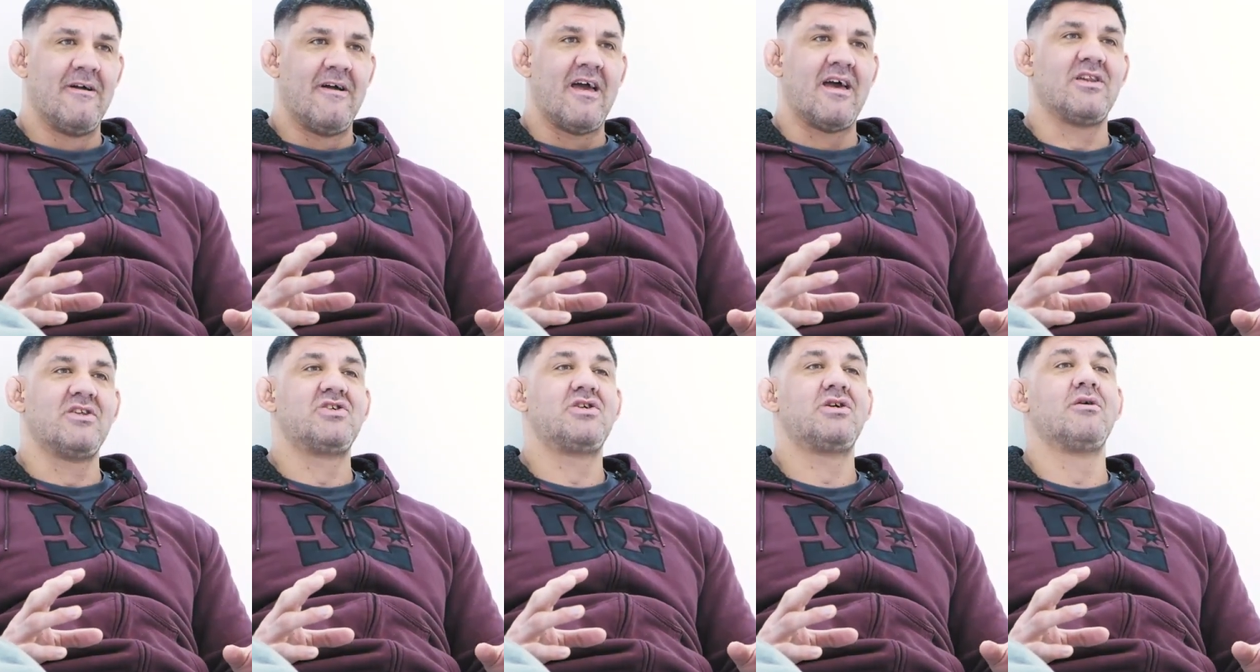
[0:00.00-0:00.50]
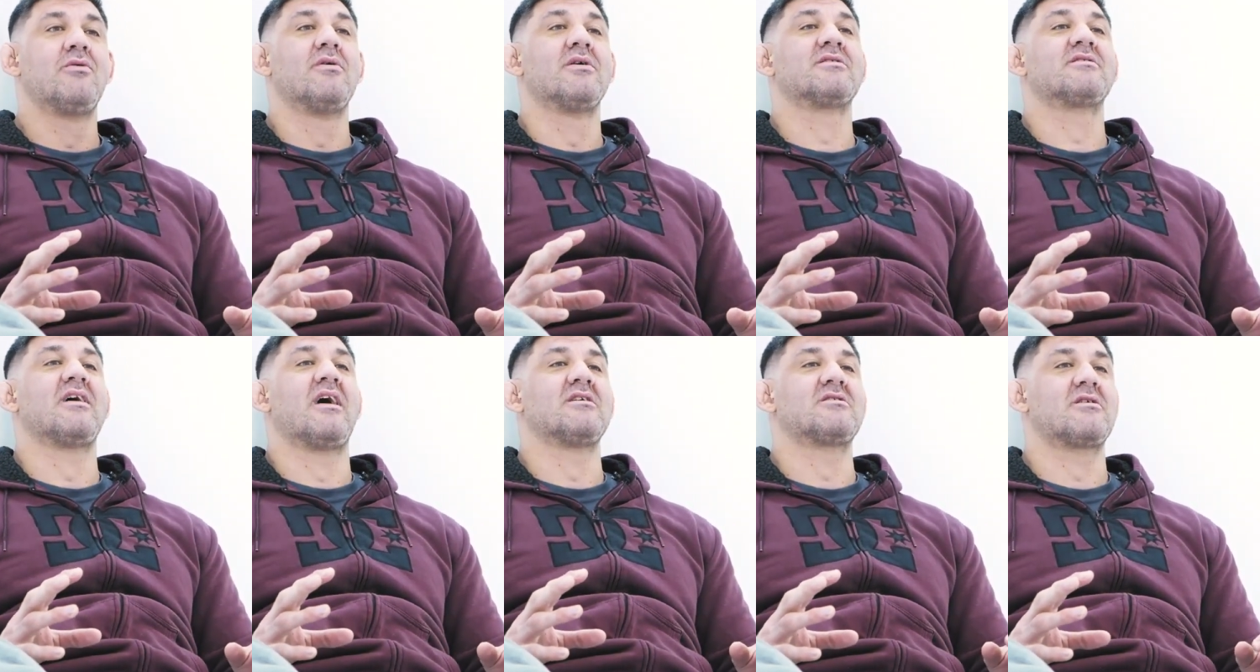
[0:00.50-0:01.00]
And she
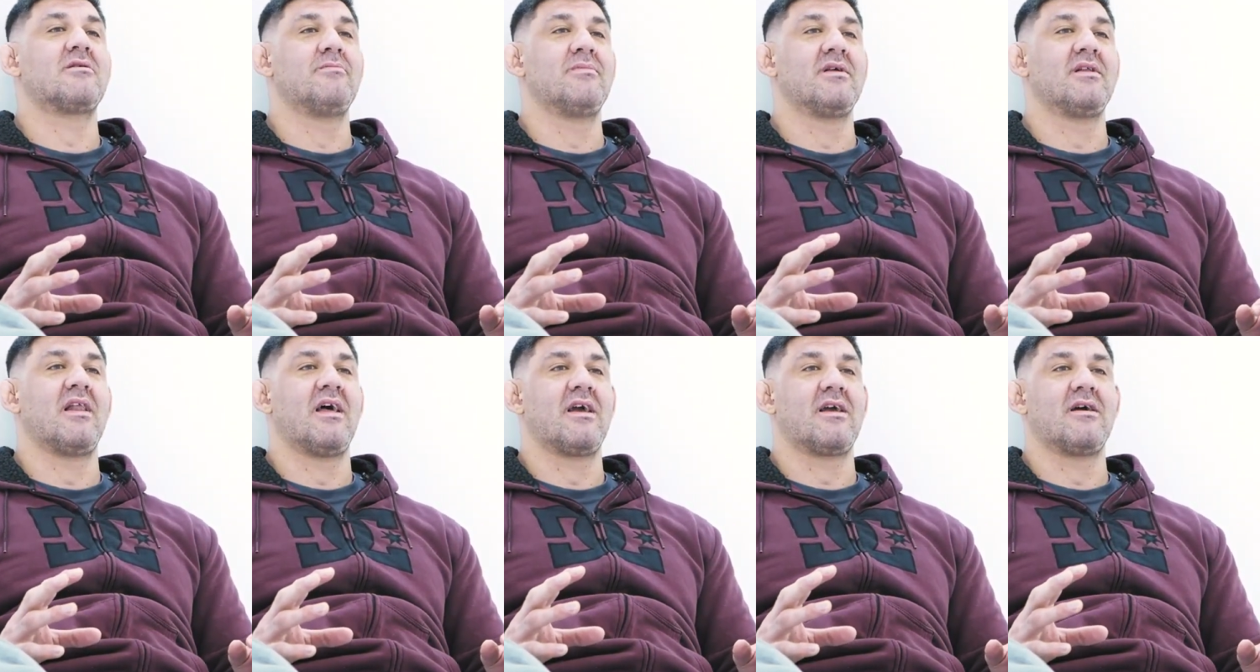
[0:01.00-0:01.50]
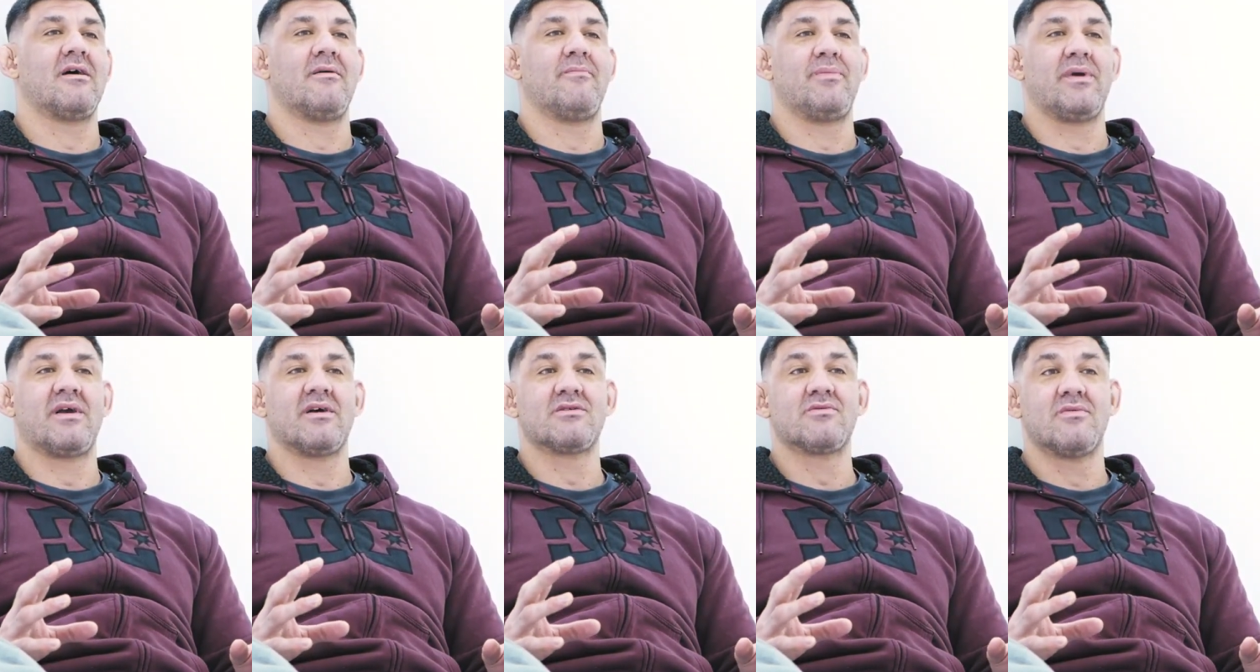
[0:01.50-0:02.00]
was asking me like,
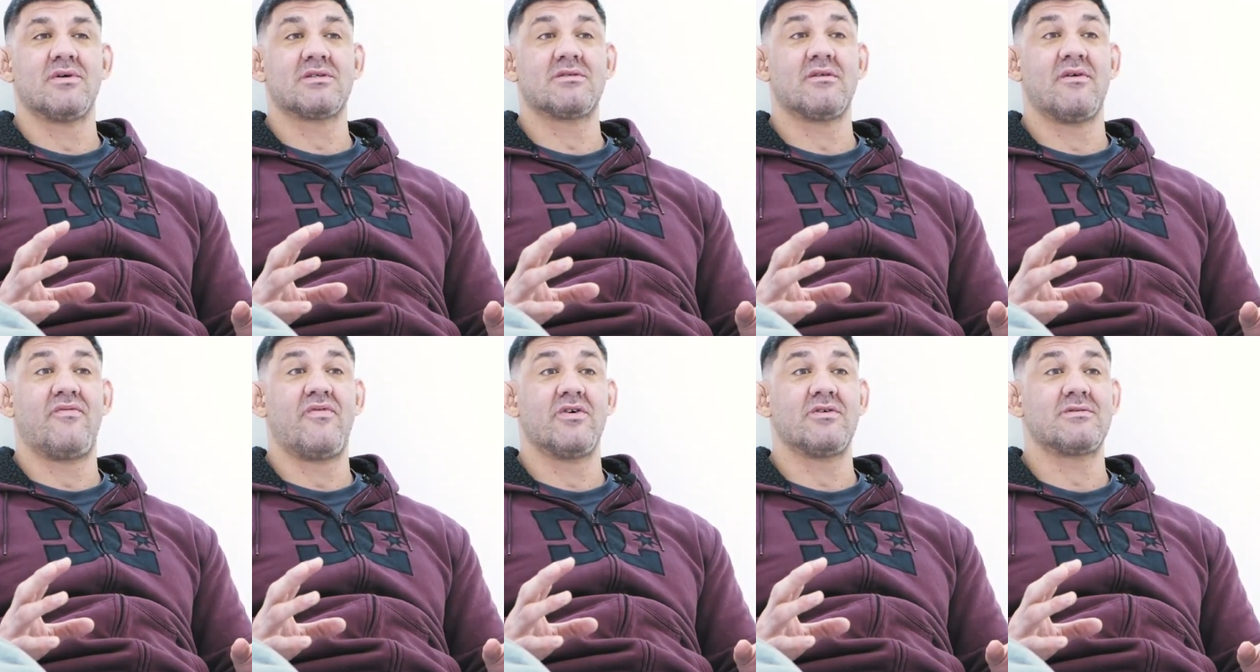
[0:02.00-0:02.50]
because it was the